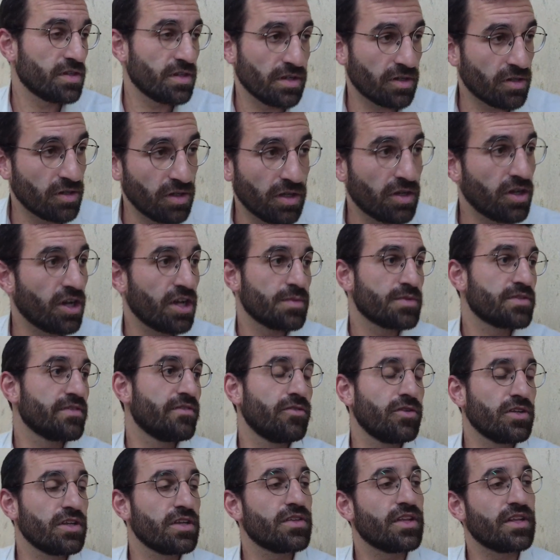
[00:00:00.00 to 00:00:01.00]
Kol Goyim
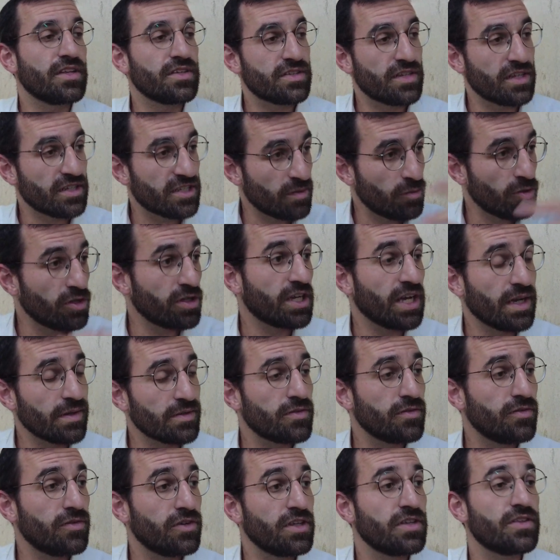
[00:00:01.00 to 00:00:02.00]
Savuni, then he says Sabuni Gam
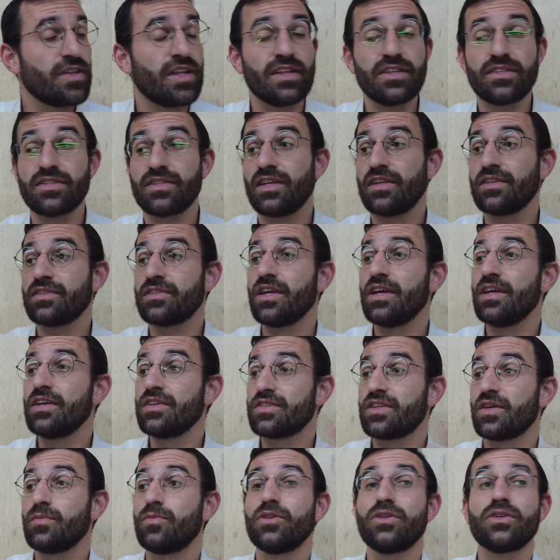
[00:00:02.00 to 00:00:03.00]
Savuni, then he says
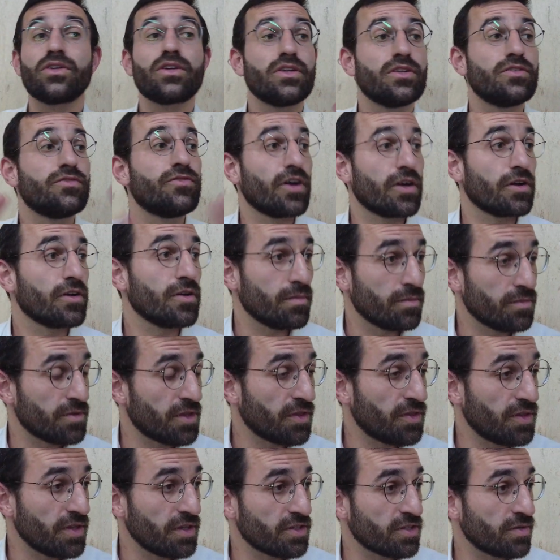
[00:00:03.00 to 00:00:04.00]
Sabuni Kedvarim,
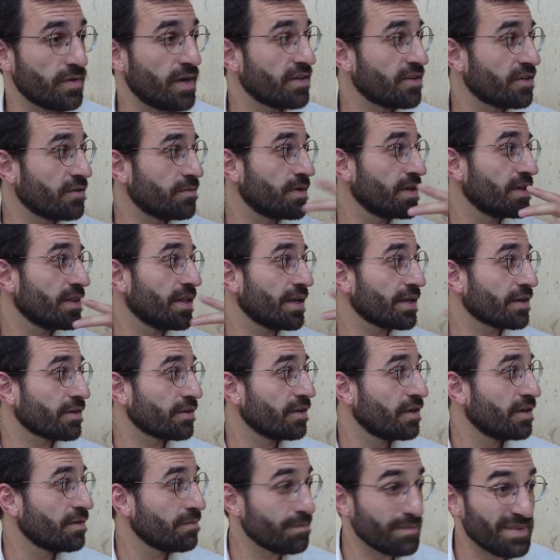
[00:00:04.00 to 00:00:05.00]
that they surrounded me like
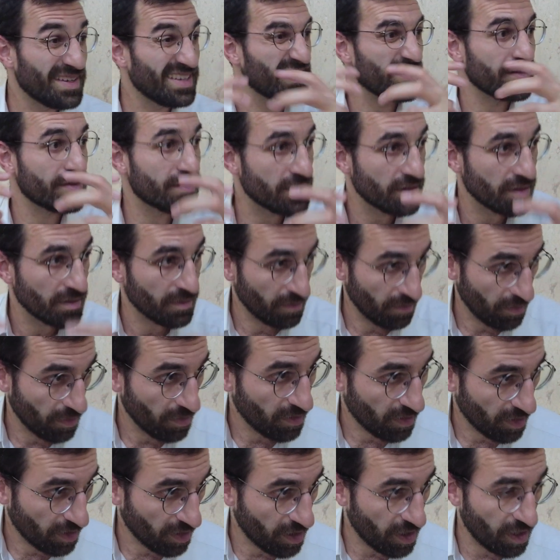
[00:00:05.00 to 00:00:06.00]
bees.
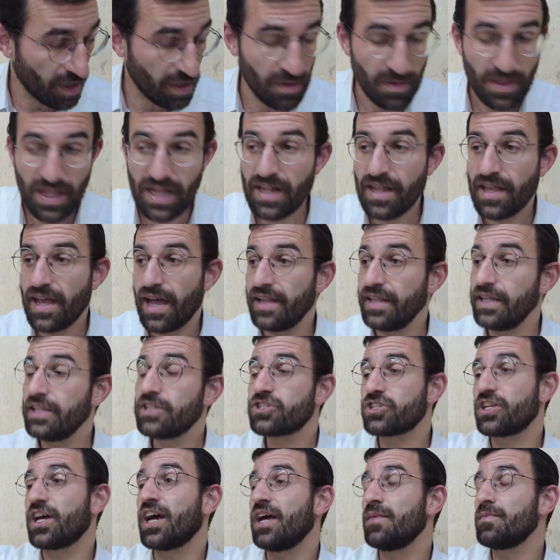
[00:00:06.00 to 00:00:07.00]
Okay? And each
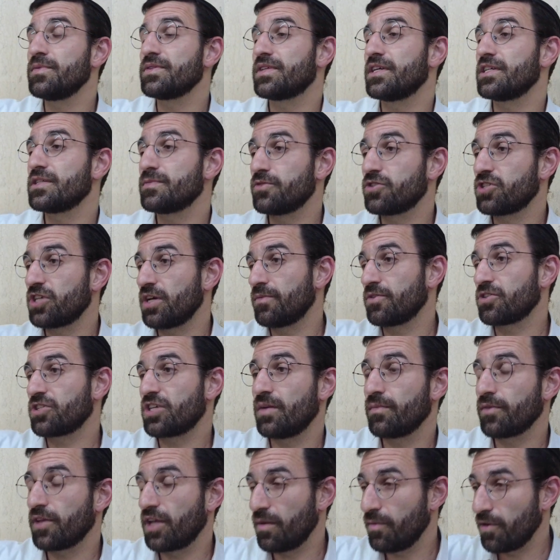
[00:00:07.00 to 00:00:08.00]
time he says B'Shem
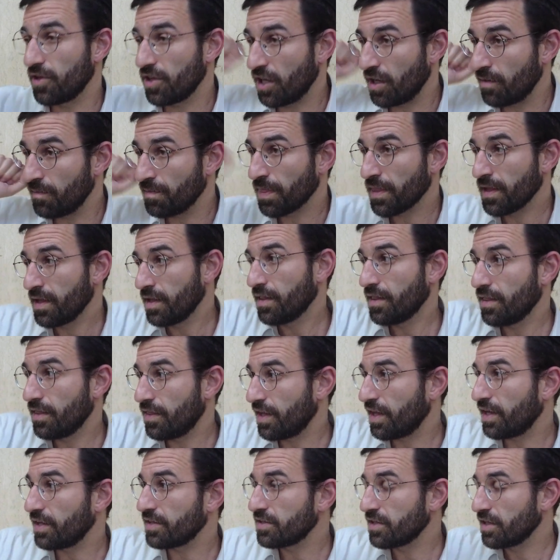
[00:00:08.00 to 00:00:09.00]
Hashem Ki Amilam,
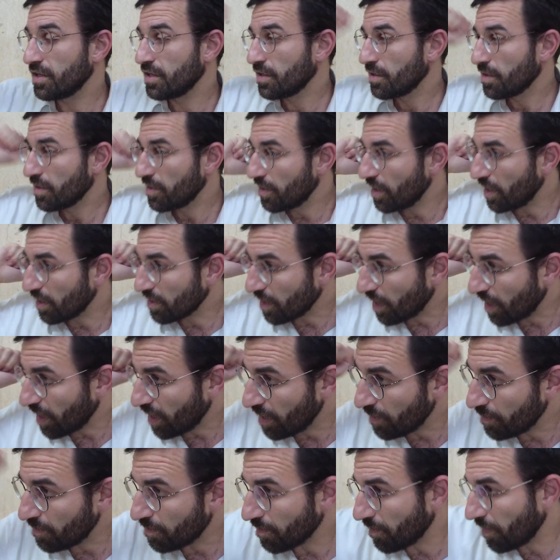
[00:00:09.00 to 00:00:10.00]
that
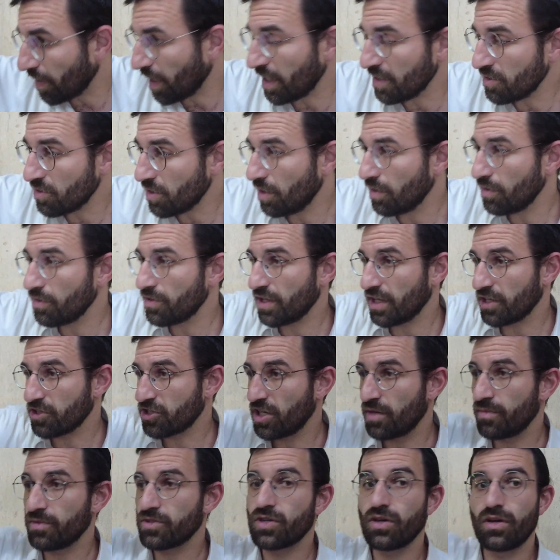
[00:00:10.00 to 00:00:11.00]
I know that
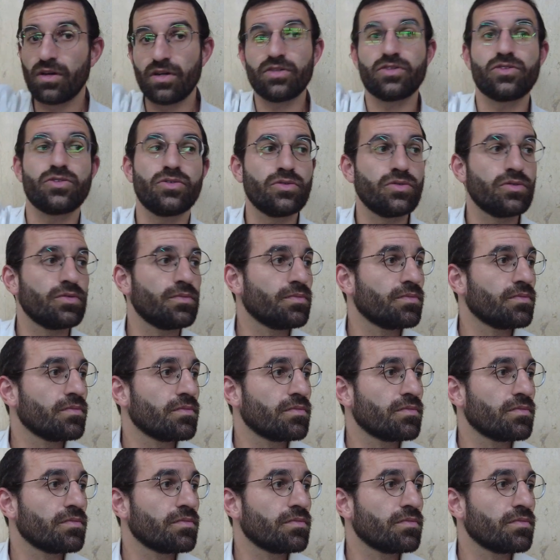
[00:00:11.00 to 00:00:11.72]
Hashem is going to